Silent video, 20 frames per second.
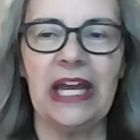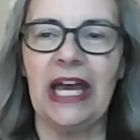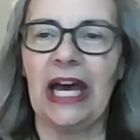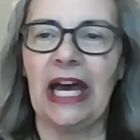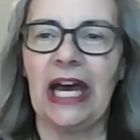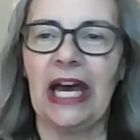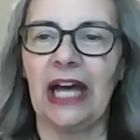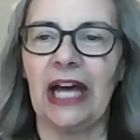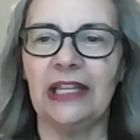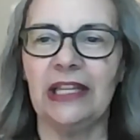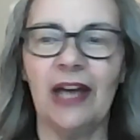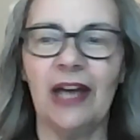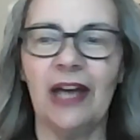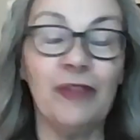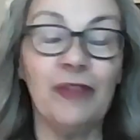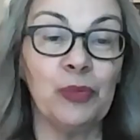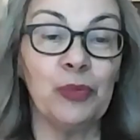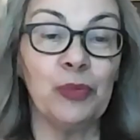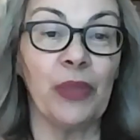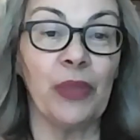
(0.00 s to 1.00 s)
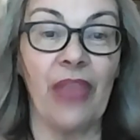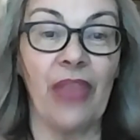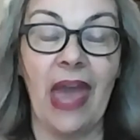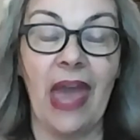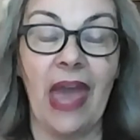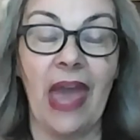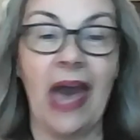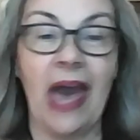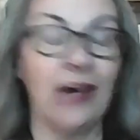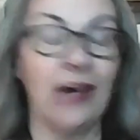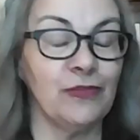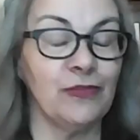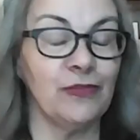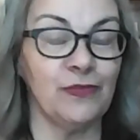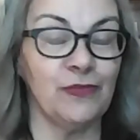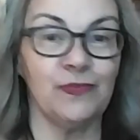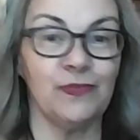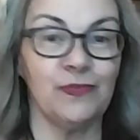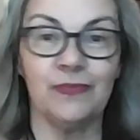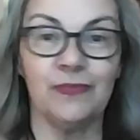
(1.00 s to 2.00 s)
I love it when they have
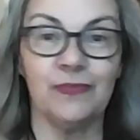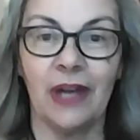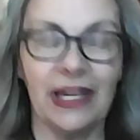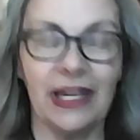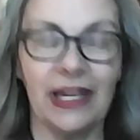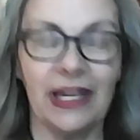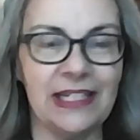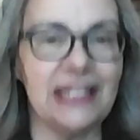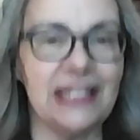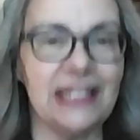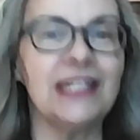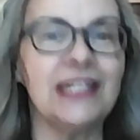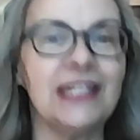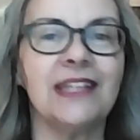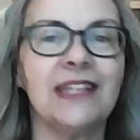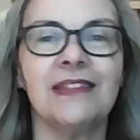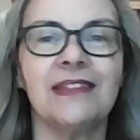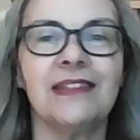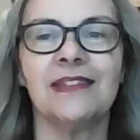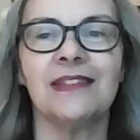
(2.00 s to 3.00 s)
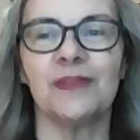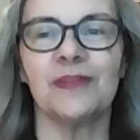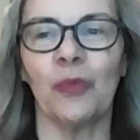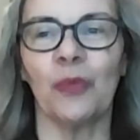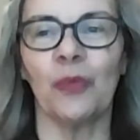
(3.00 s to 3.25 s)
ideas,